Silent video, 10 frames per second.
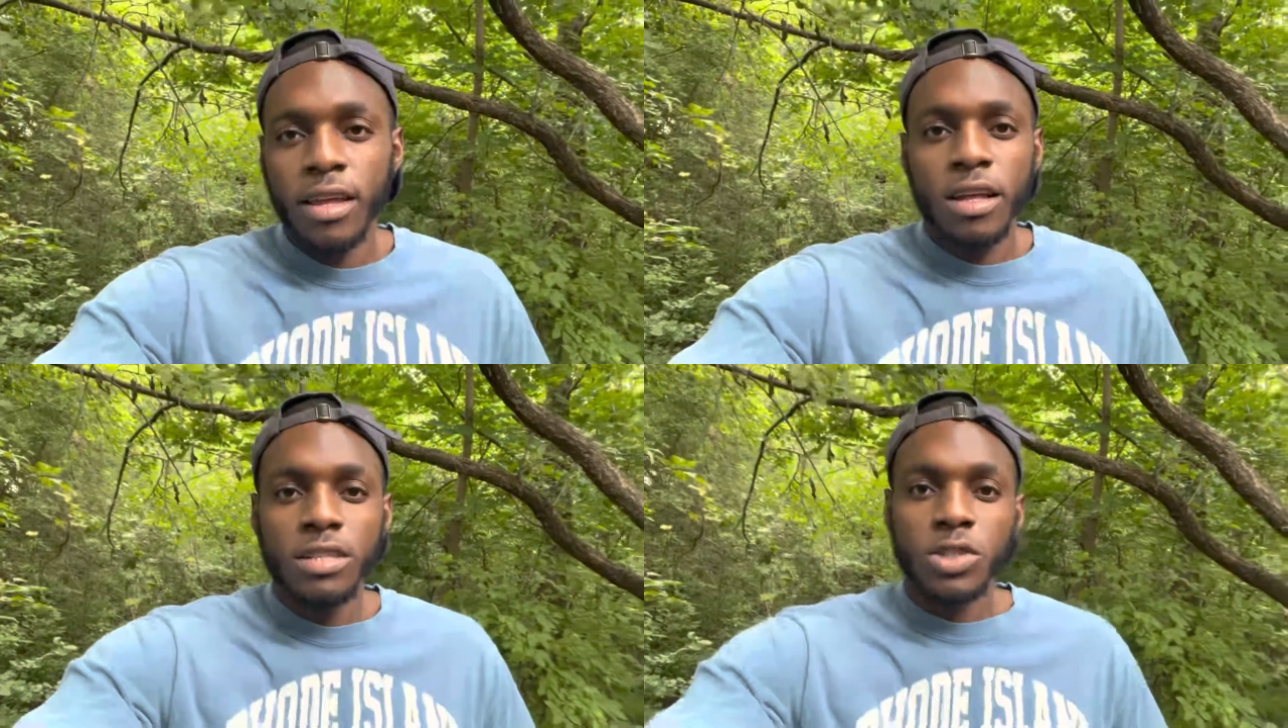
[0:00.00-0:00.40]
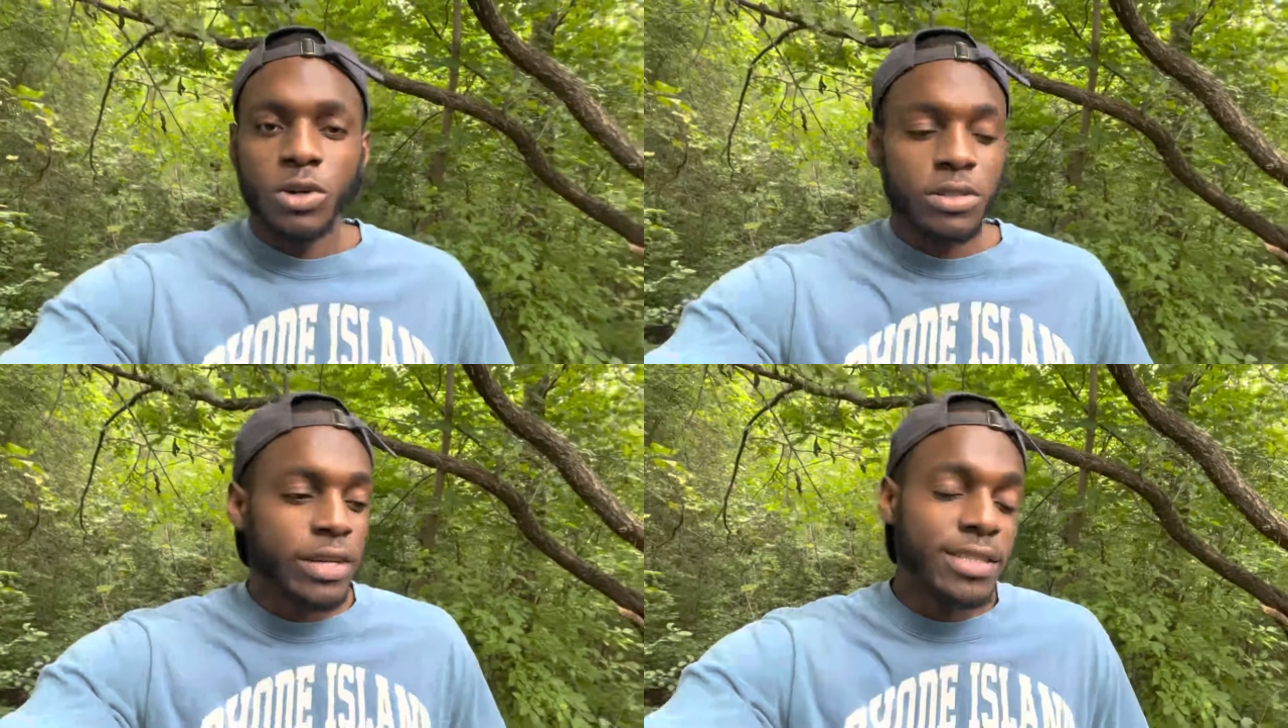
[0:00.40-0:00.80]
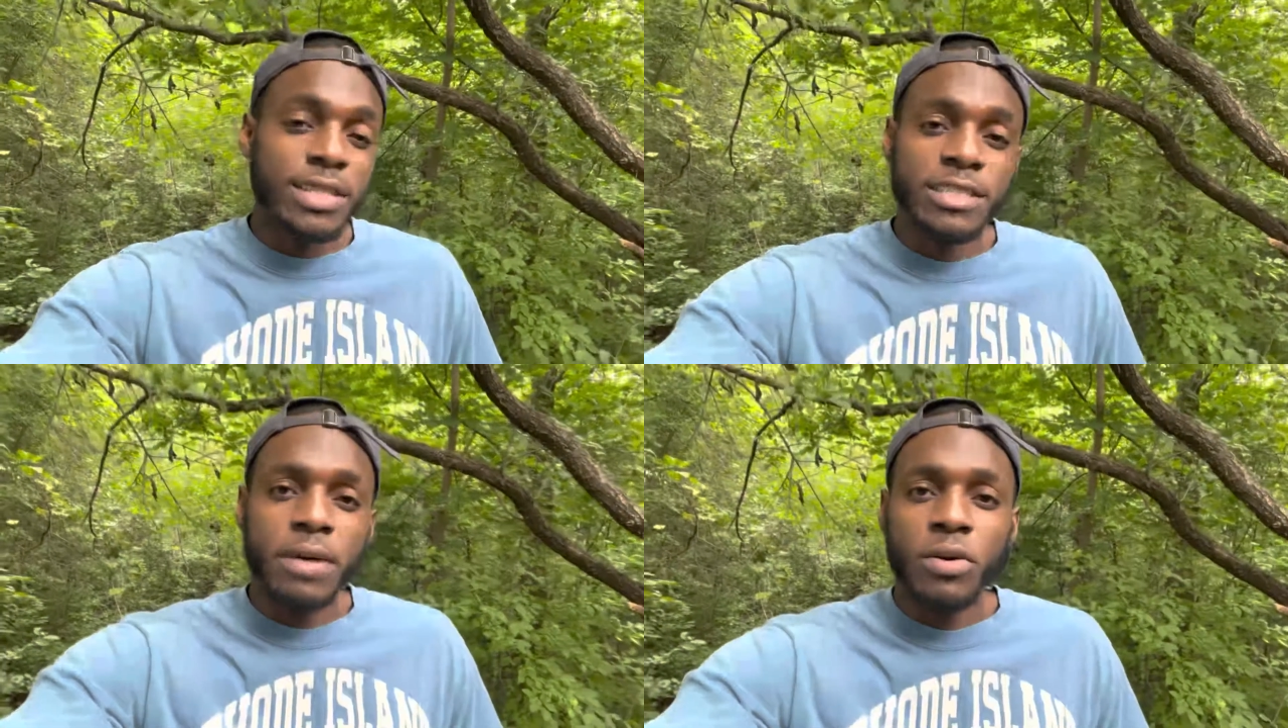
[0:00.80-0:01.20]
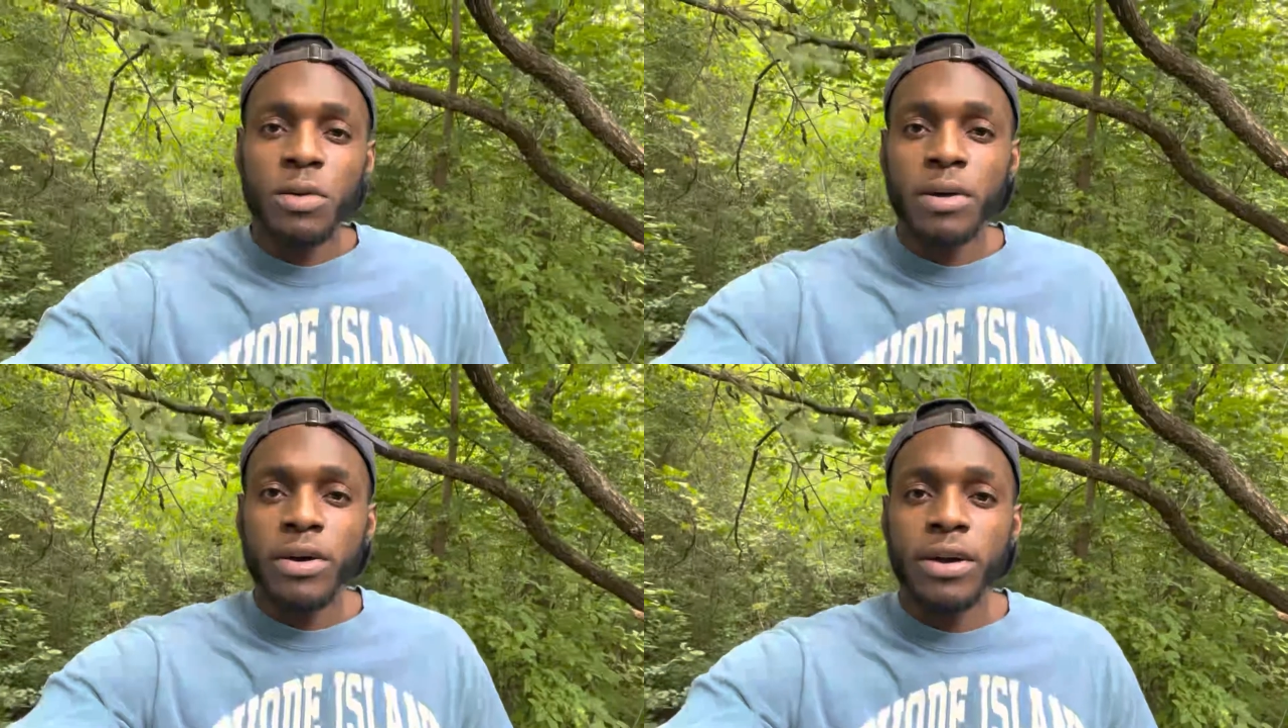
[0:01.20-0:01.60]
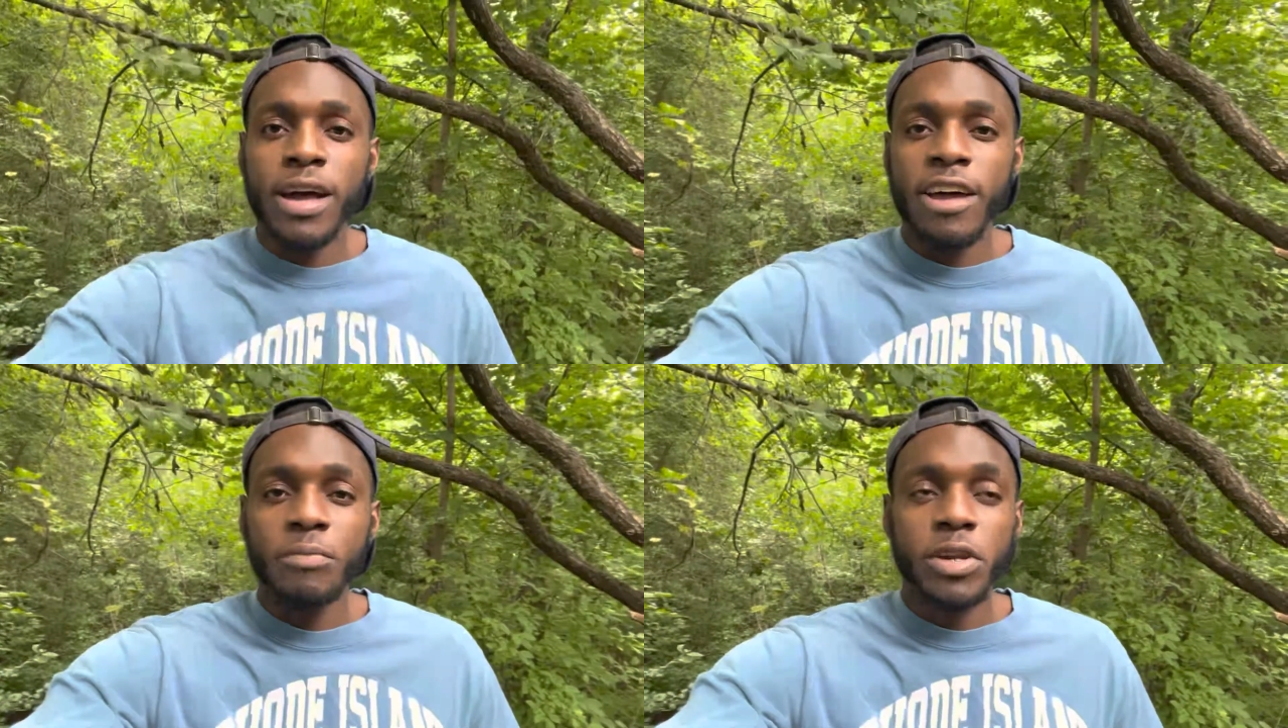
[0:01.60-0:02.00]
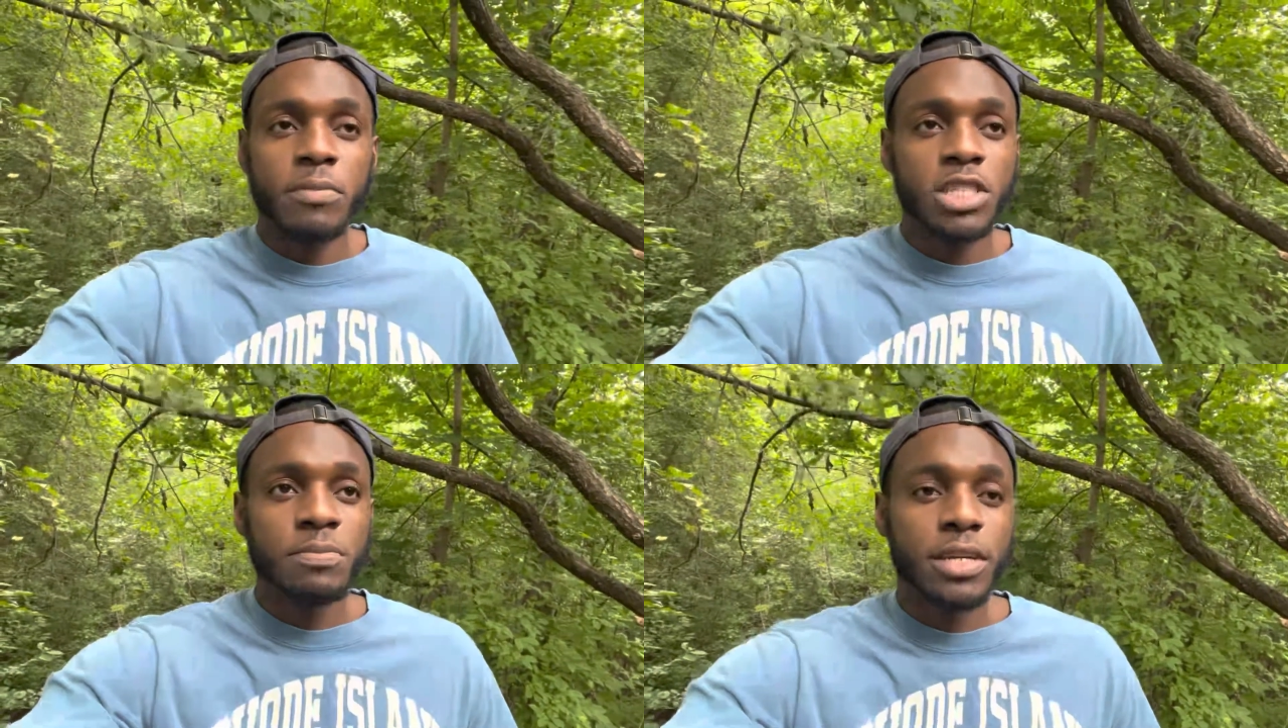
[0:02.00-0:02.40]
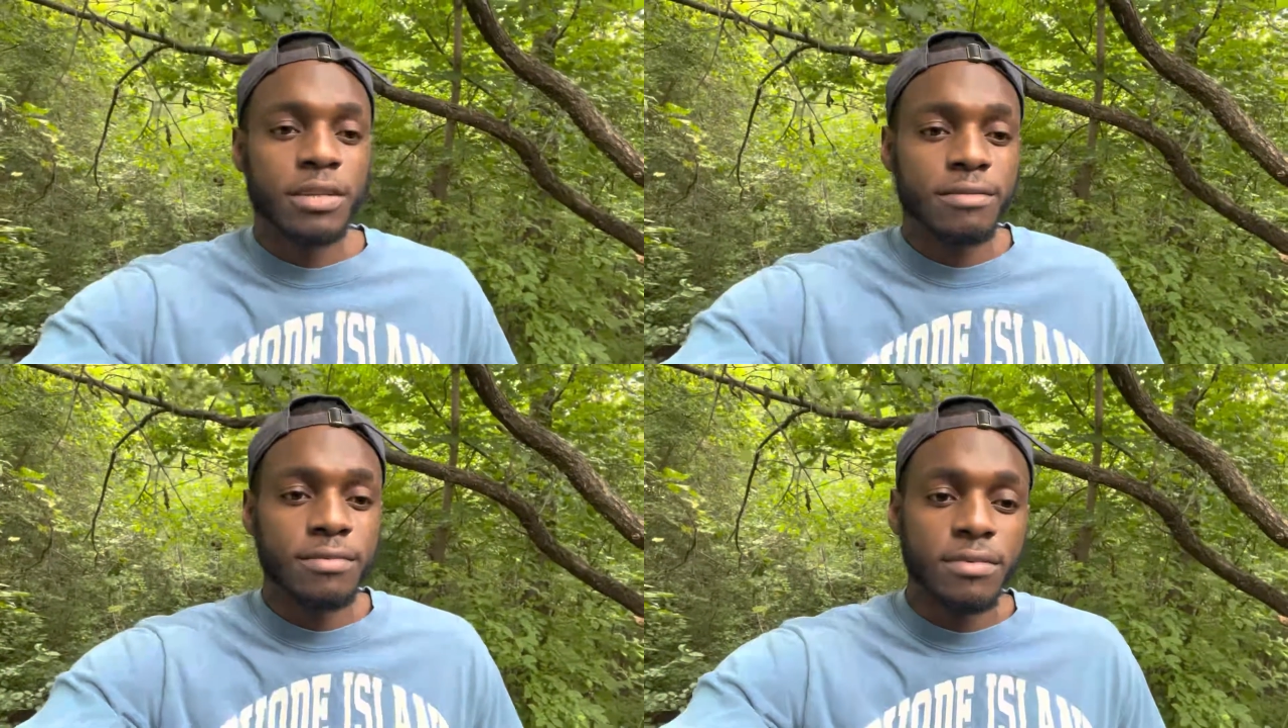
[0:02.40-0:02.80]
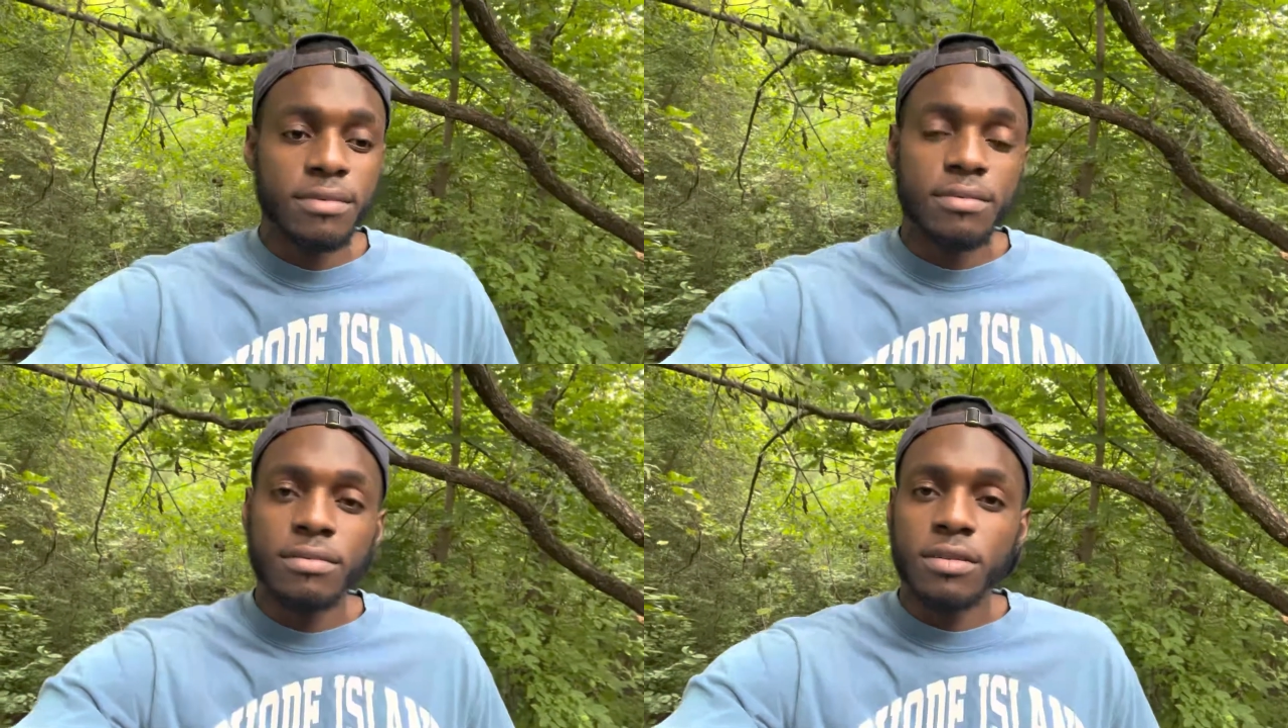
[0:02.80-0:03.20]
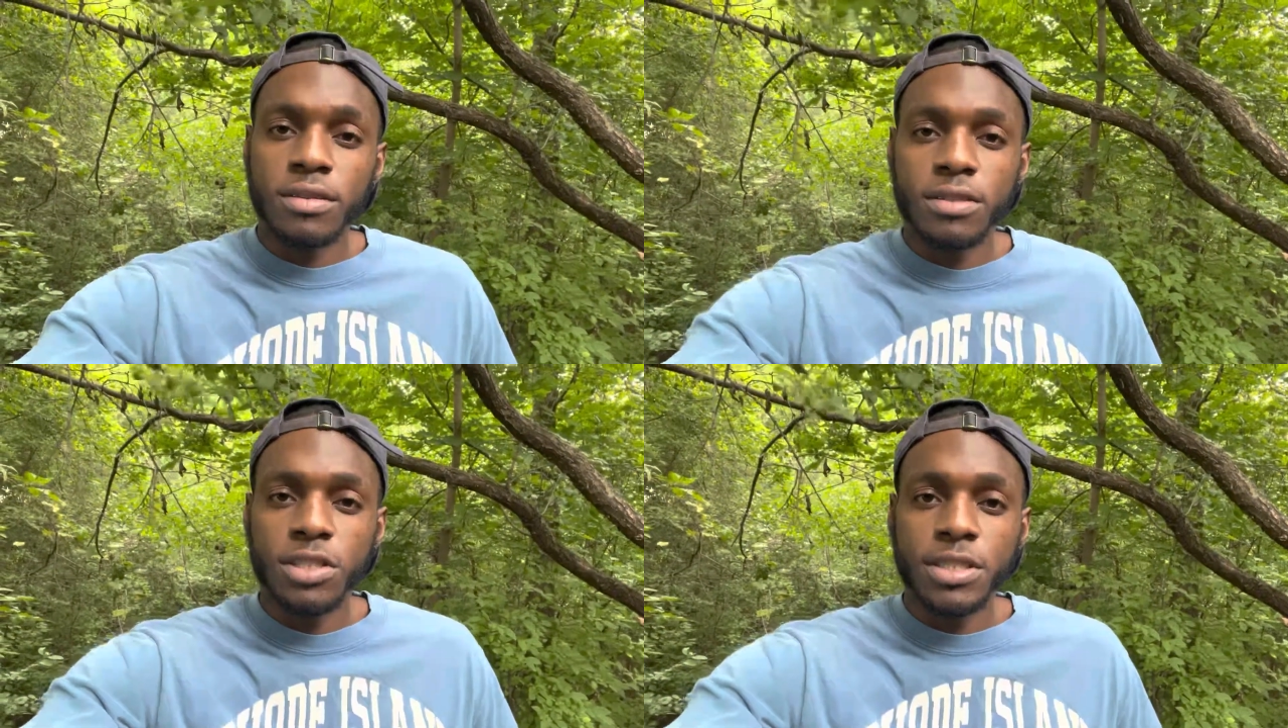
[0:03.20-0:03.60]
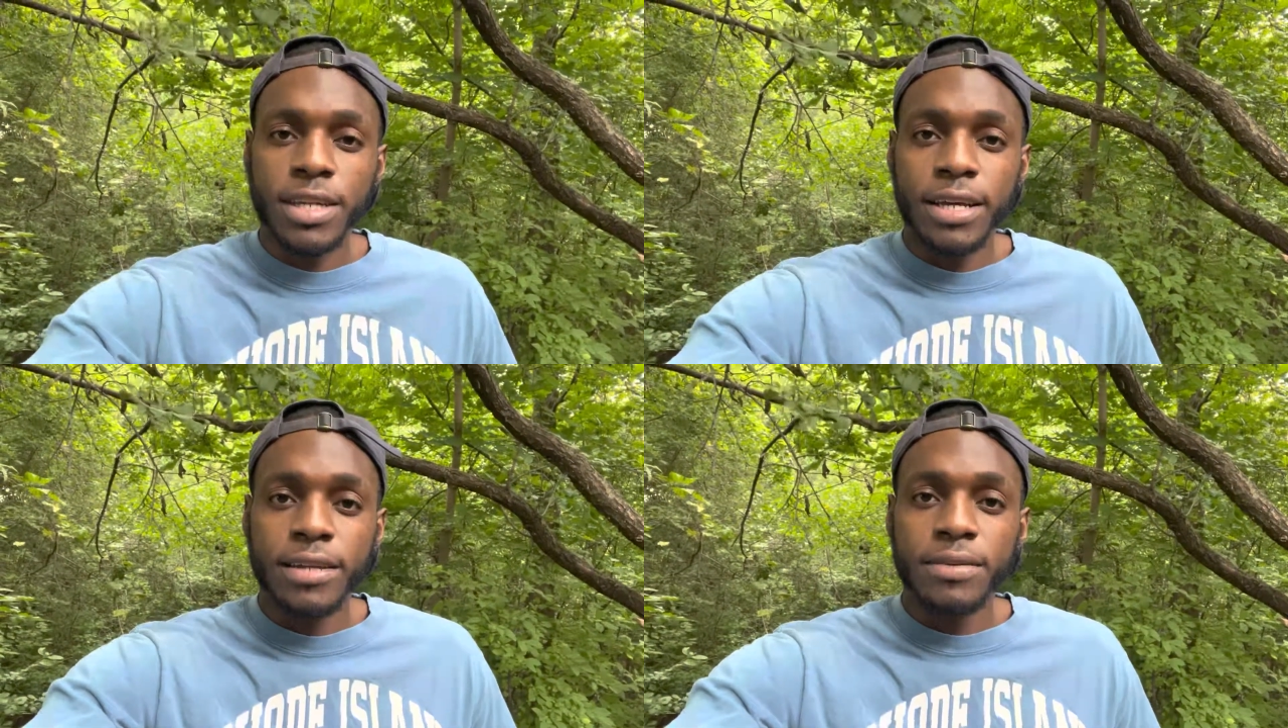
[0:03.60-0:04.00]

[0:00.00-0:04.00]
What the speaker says: So to exercise my willpower, I've pretty much been just like